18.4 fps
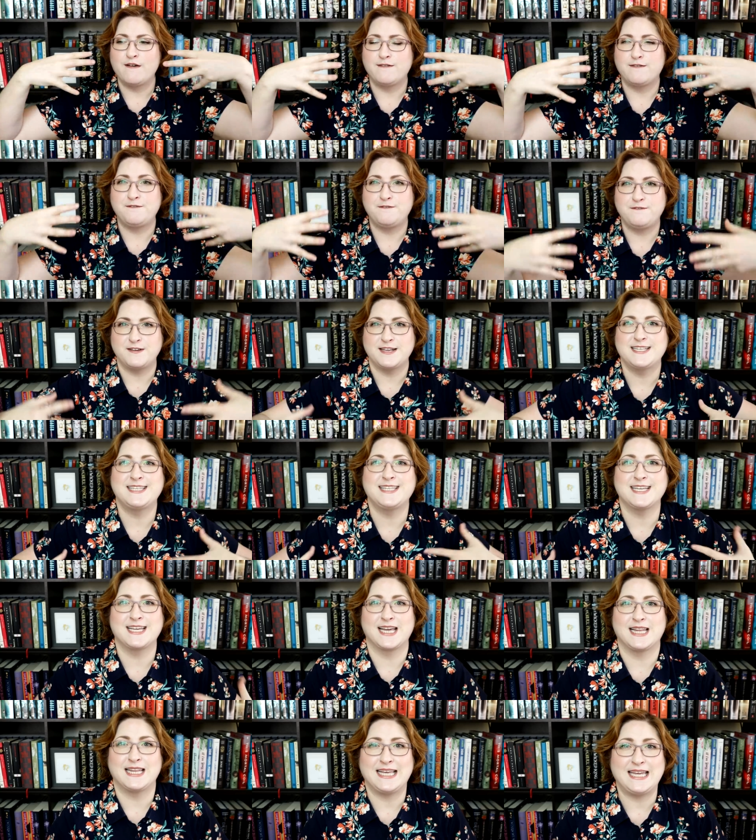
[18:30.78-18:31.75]

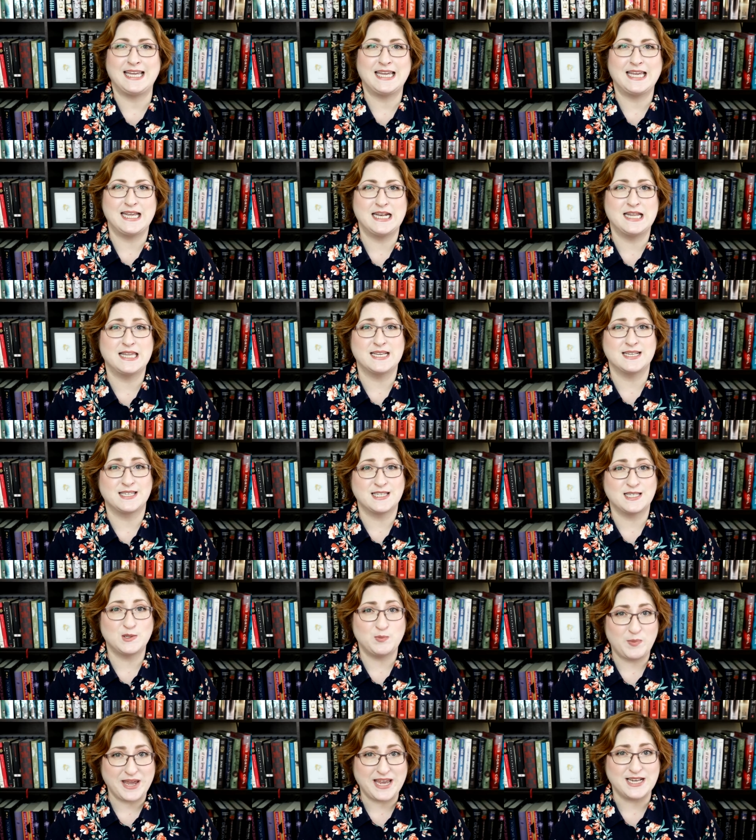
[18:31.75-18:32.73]
physically in this
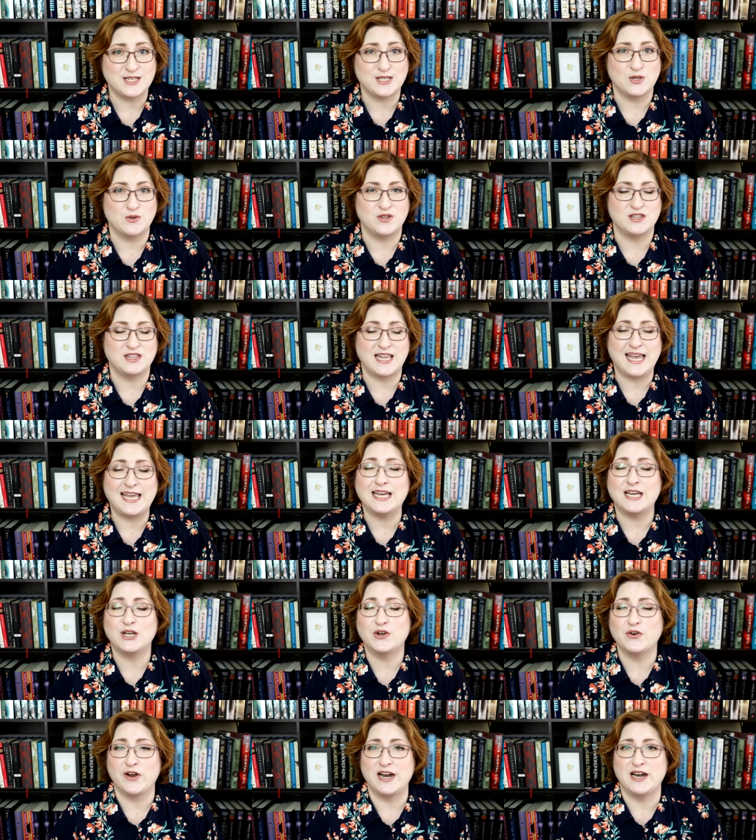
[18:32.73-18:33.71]
space so that they
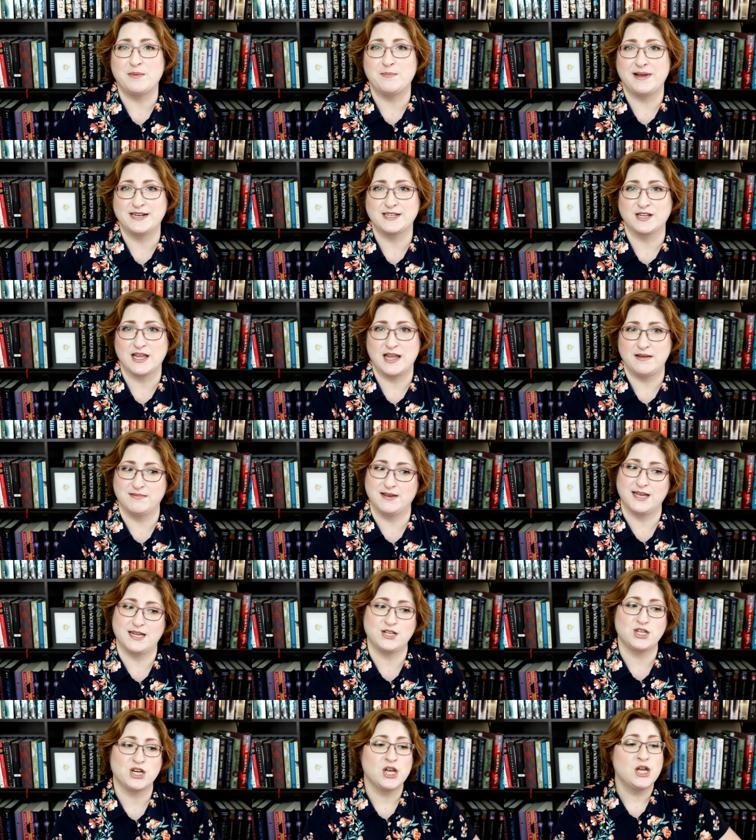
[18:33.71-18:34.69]
can create a mental
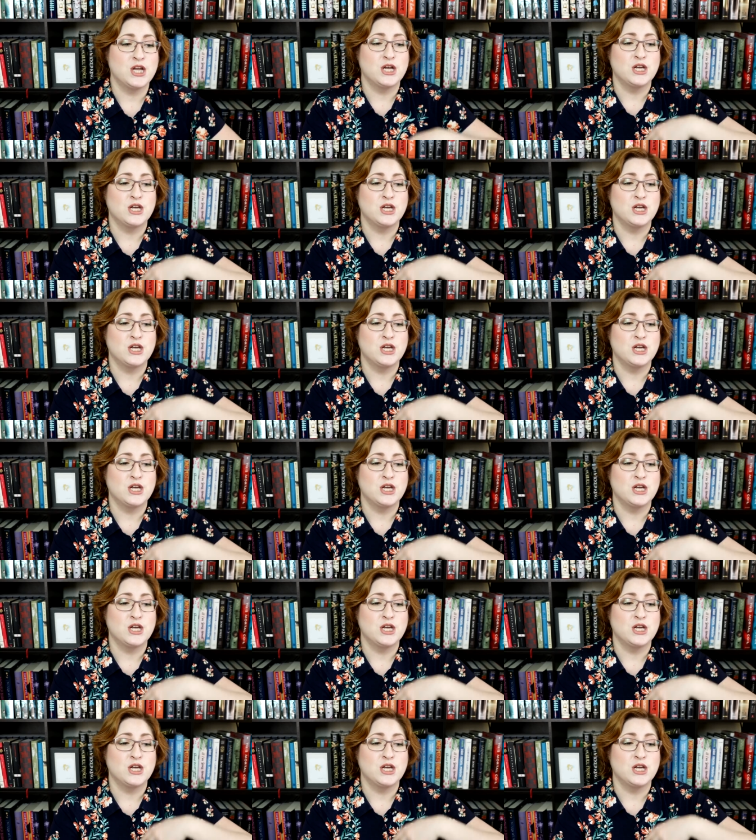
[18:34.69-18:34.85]
image?